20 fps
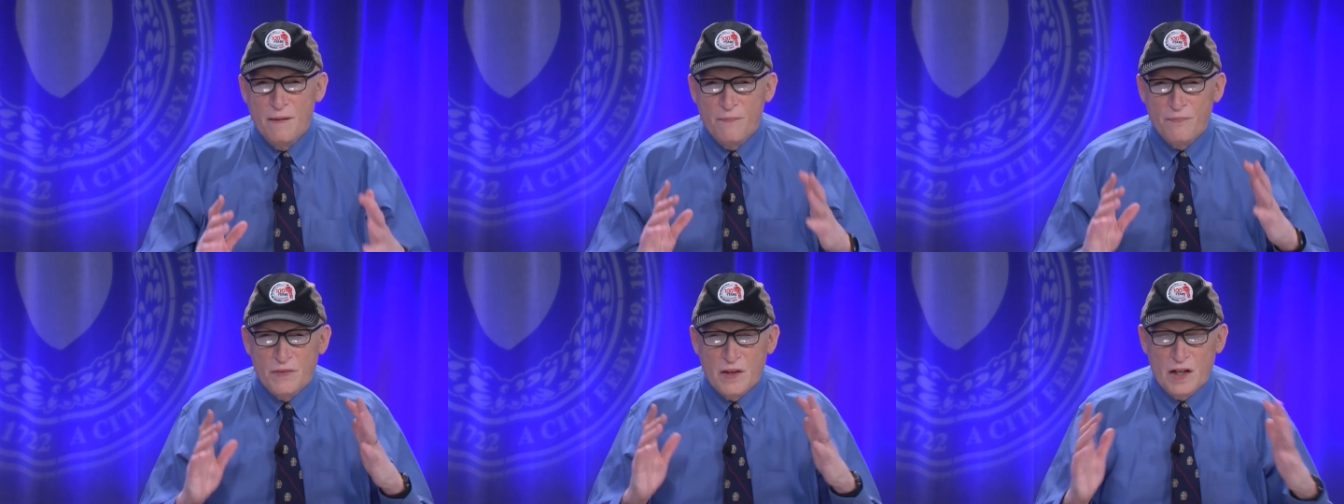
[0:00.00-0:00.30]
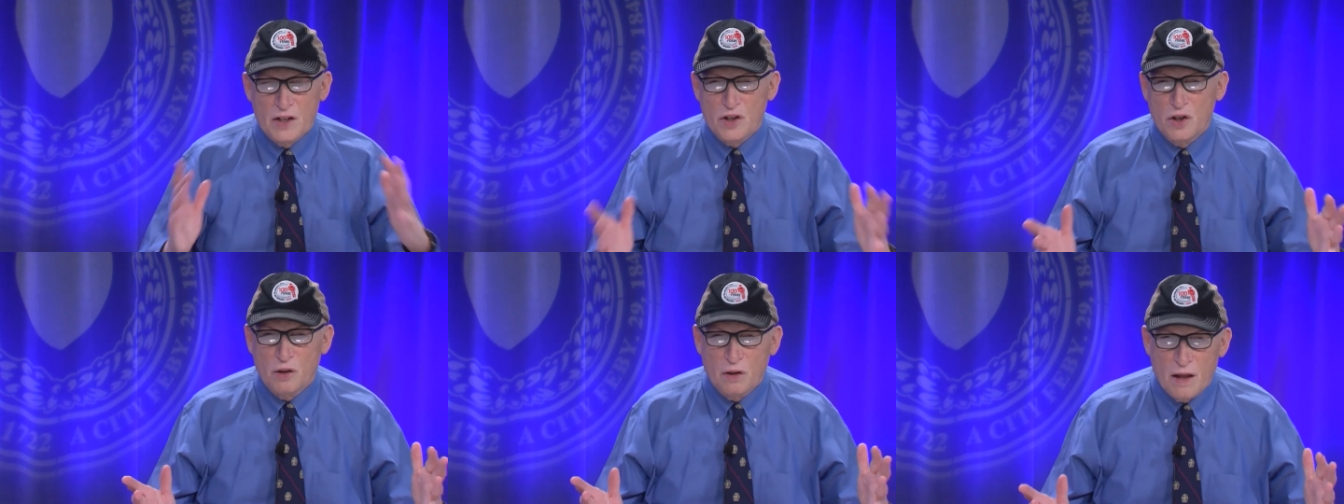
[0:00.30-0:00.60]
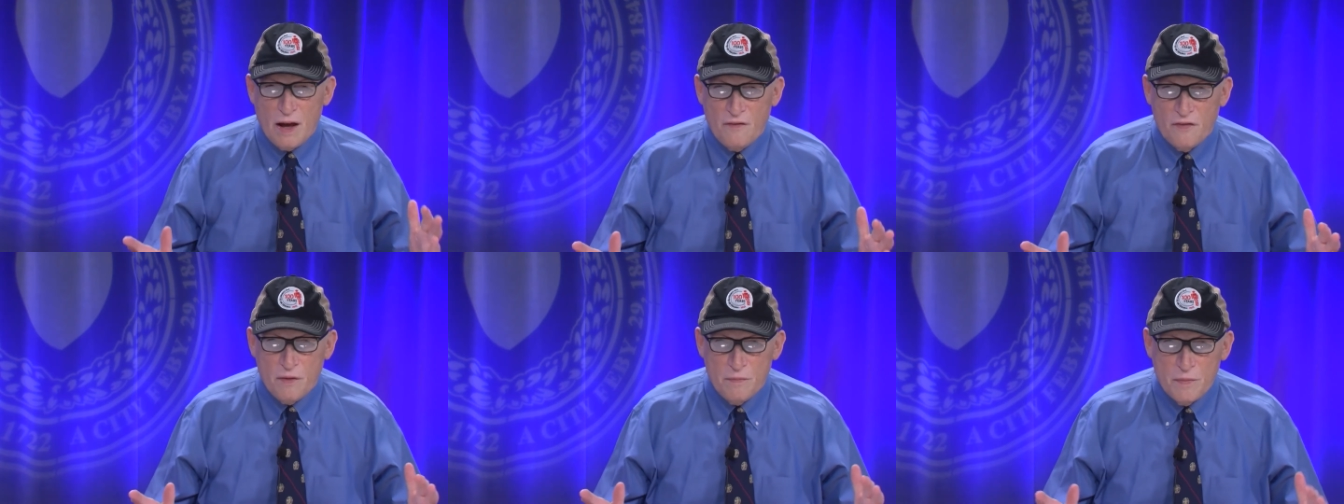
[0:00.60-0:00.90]
that you'll
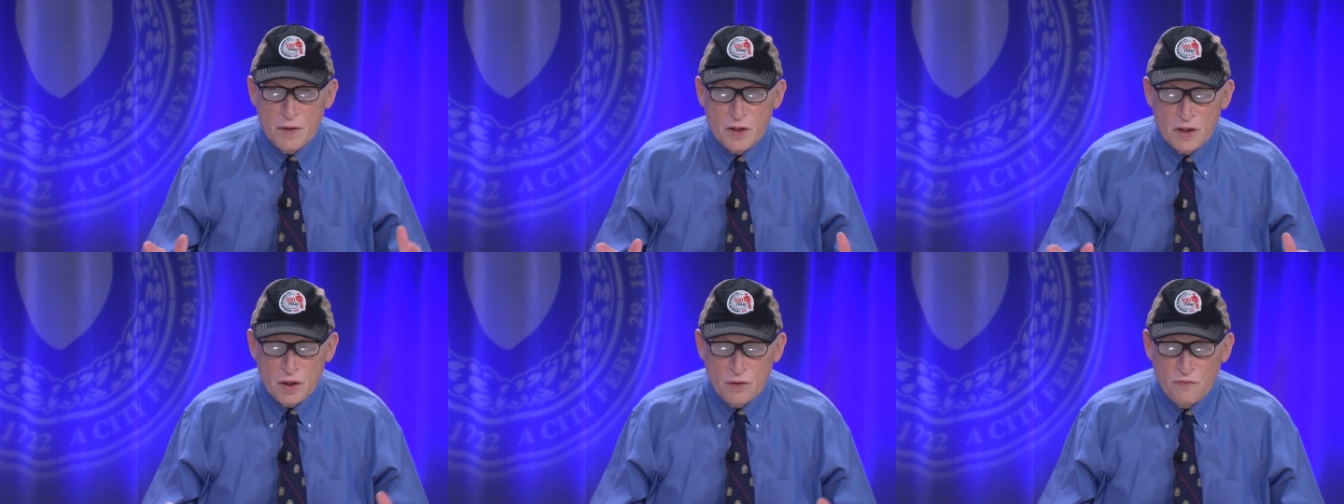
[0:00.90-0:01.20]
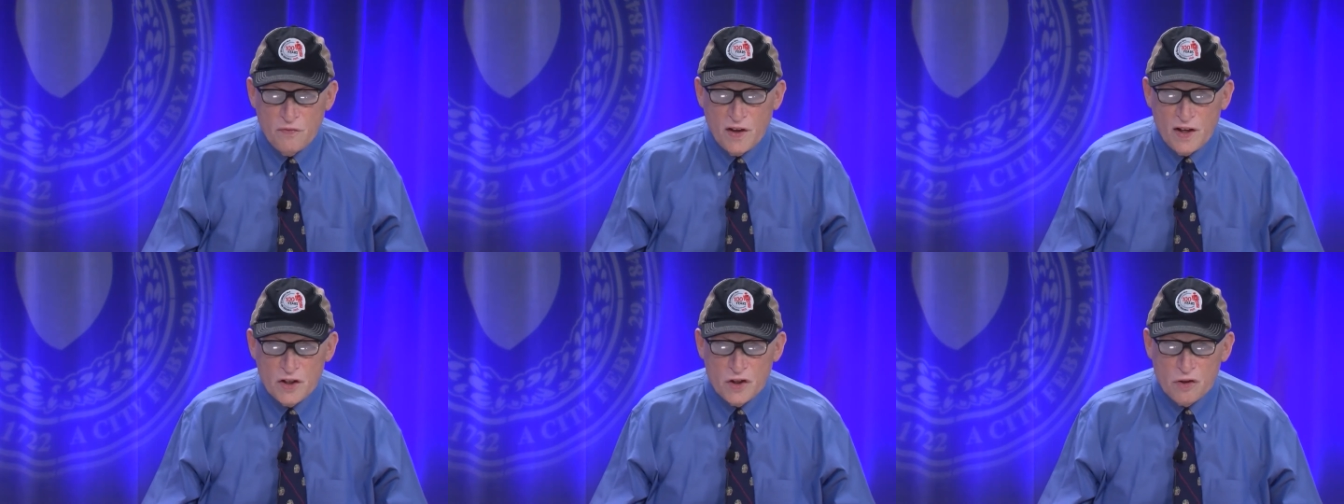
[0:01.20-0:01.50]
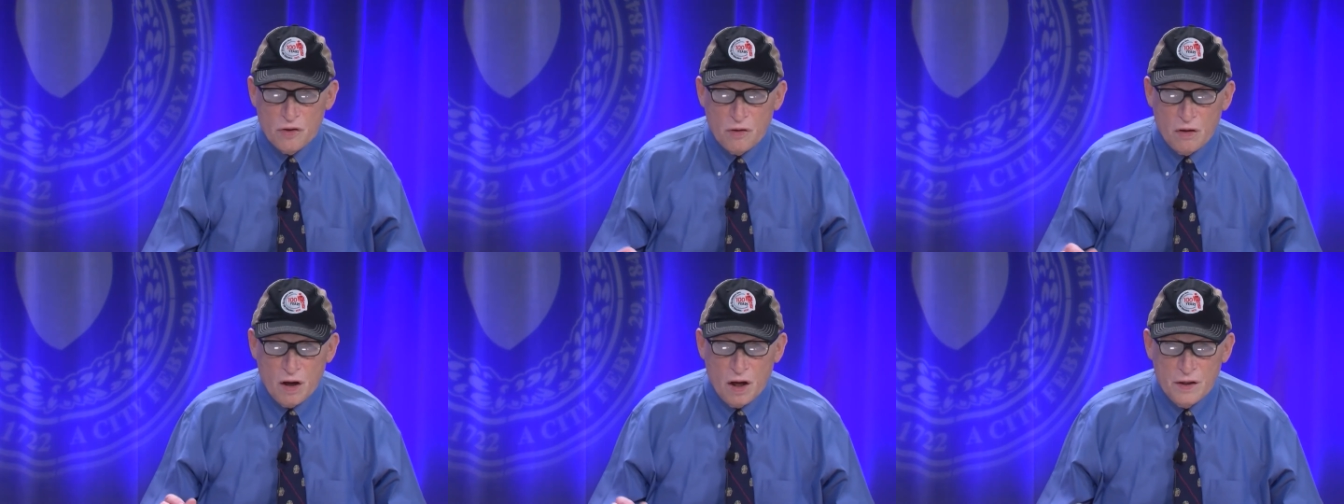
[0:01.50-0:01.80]
have a
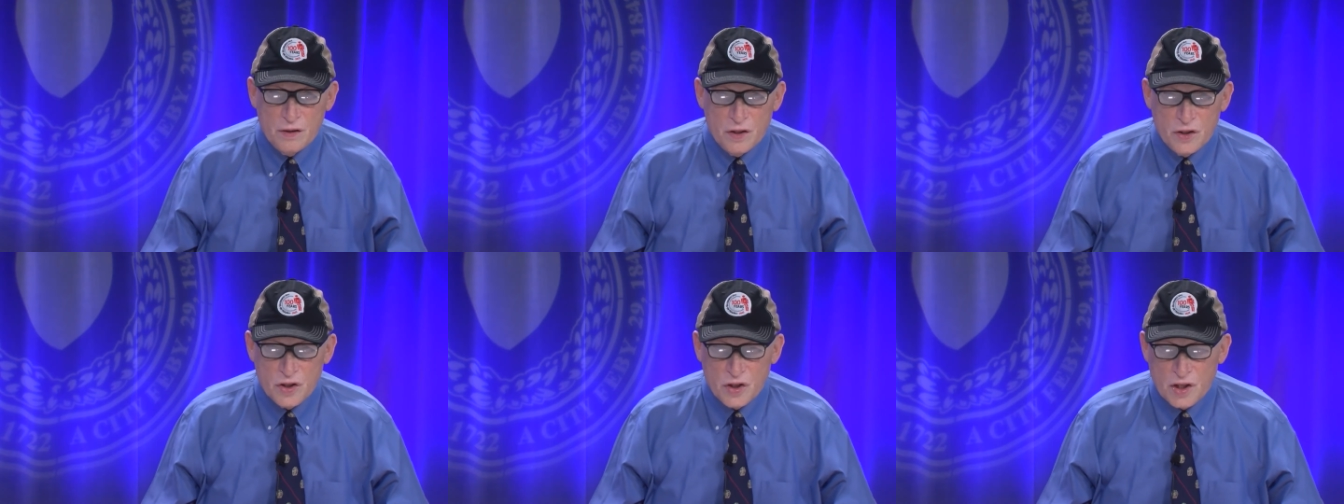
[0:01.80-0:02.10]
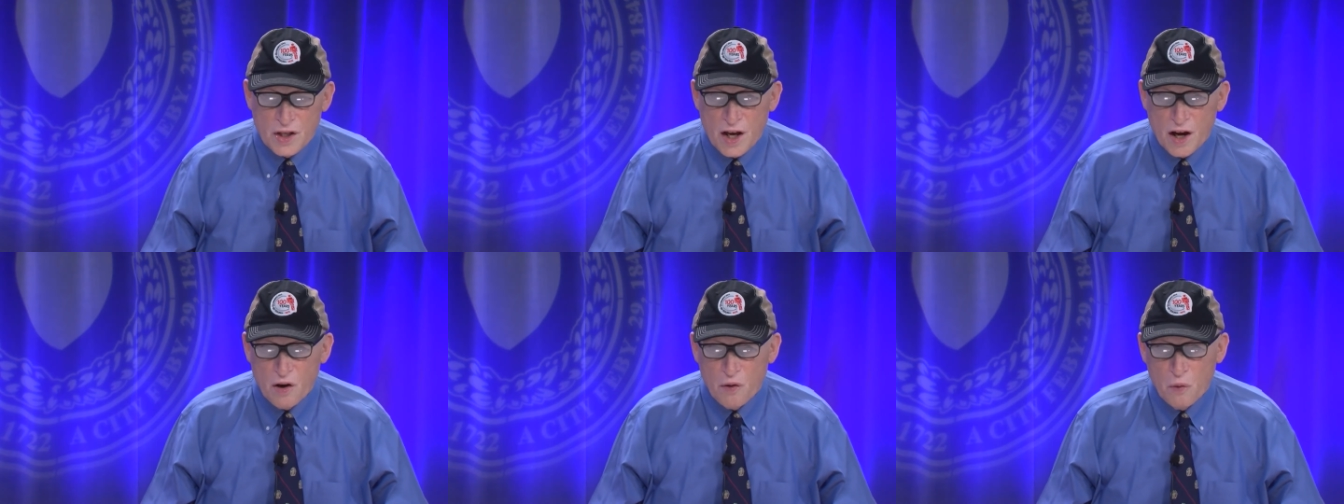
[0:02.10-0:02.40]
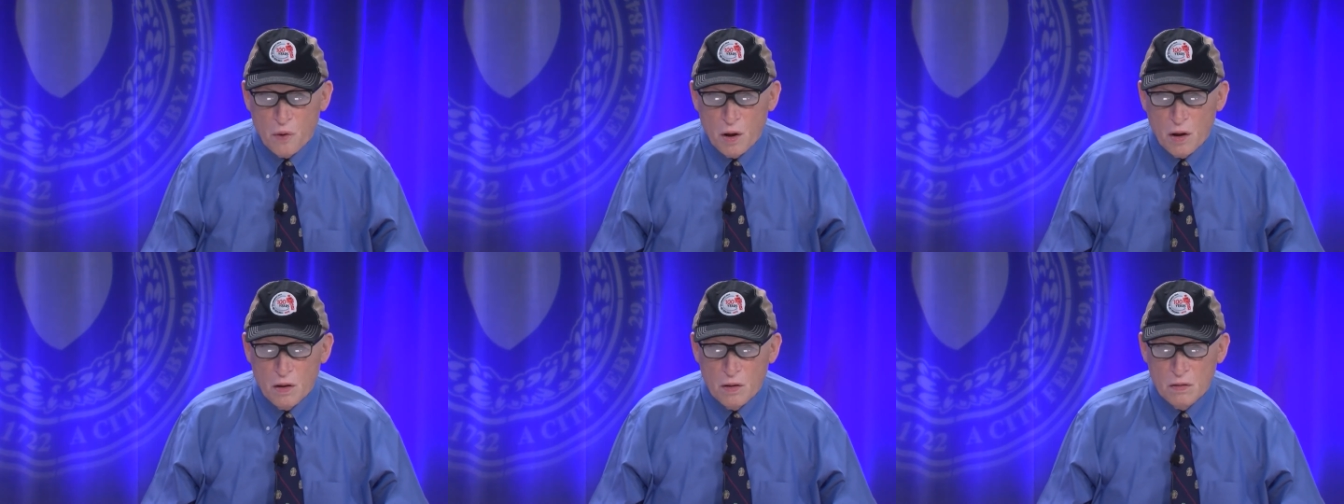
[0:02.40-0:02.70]
misadventure on the
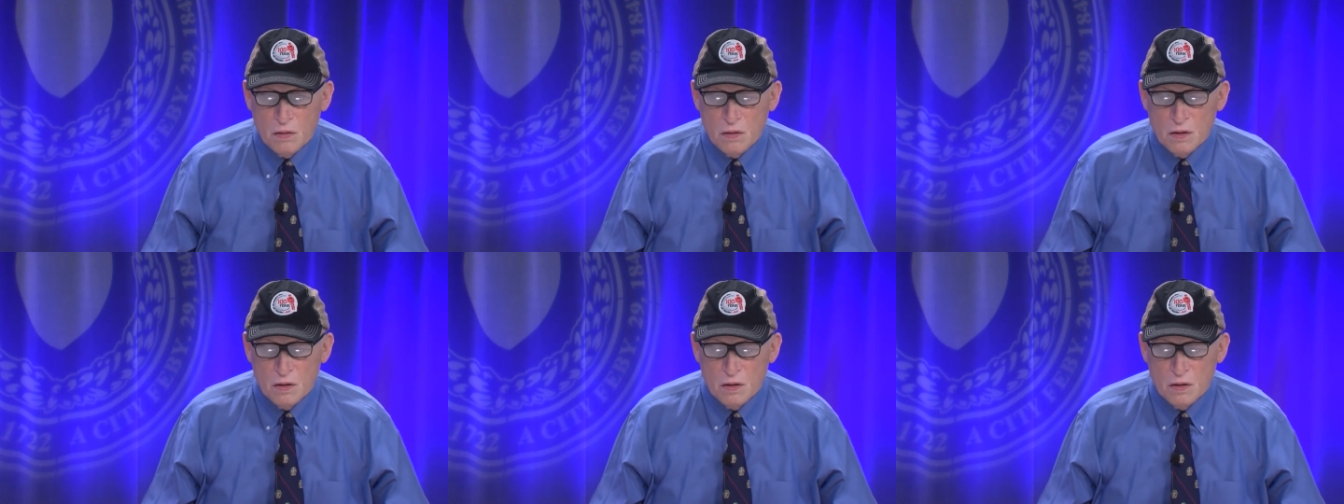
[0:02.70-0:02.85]
stairwell.